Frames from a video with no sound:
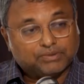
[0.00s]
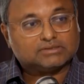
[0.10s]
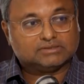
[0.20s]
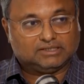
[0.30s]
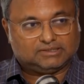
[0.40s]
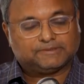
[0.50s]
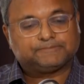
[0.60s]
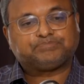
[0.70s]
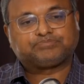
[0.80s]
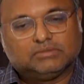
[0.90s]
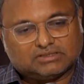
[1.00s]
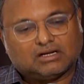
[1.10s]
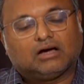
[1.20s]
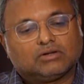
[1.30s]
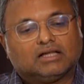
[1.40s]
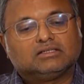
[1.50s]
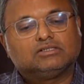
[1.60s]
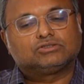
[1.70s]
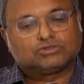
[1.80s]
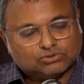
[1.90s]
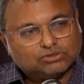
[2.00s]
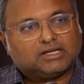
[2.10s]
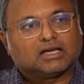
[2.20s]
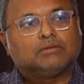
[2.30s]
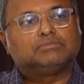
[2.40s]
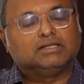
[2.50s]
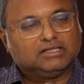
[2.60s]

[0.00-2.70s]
personally think Mr. Rahul Gandhi should take up the